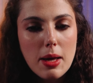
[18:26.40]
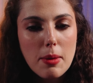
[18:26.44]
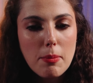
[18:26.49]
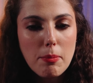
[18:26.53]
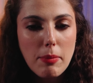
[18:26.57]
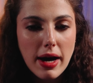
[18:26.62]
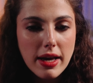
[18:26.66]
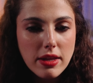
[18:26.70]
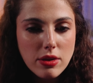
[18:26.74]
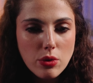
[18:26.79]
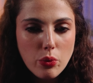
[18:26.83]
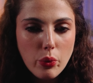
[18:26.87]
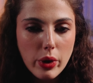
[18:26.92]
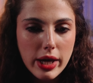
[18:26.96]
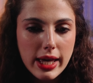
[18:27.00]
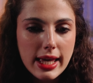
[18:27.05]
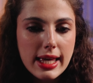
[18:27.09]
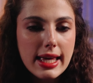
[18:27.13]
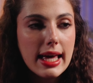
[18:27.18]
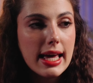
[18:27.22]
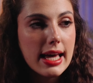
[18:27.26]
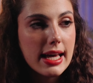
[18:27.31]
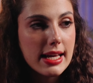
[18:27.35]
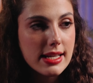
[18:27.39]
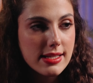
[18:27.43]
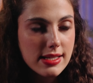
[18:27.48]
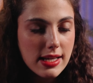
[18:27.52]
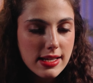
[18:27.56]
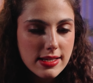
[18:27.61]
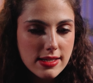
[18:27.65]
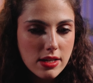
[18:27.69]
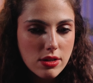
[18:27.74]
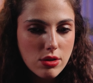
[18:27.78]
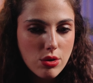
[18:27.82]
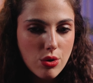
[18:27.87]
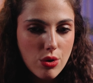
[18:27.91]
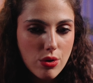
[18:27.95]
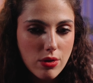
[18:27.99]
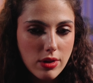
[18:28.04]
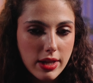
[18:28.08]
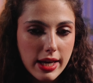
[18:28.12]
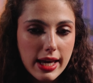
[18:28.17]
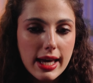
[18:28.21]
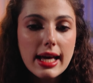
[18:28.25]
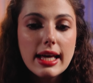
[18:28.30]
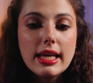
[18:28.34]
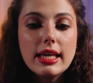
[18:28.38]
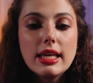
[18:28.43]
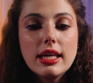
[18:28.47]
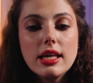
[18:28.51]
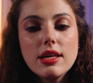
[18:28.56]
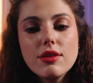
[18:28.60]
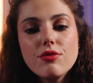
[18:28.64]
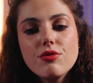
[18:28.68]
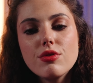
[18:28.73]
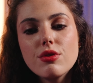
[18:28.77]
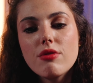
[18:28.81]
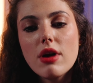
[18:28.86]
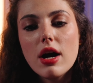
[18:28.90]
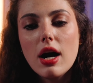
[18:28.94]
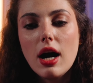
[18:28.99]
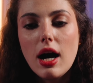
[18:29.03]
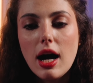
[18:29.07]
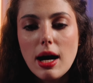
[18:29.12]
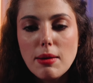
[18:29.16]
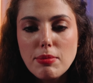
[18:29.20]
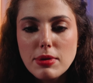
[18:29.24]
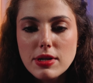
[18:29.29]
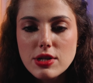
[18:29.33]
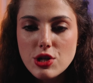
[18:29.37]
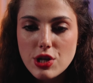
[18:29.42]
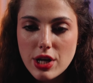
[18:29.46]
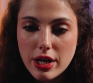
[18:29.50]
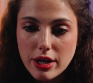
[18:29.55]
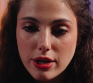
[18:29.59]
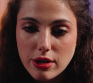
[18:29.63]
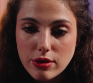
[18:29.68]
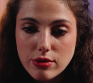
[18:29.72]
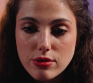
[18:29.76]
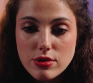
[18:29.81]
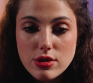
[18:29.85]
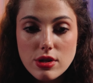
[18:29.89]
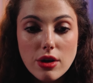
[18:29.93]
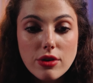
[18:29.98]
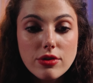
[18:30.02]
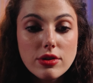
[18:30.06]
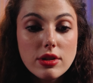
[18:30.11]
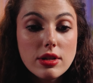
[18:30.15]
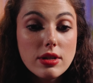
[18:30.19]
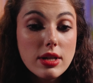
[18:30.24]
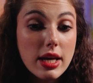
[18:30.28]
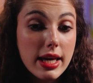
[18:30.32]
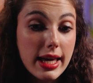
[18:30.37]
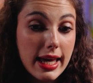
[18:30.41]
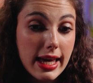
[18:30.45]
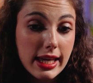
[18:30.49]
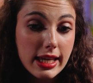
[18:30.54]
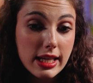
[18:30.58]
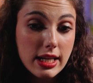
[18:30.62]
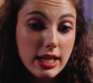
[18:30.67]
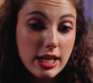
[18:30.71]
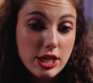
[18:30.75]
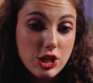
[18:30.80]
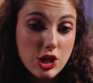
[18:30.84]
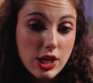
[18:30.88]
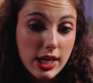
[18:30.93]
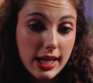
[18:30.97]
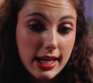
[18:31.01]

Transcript: By the way, as I said earlier, if there are upper shadows on the Heikin Ashi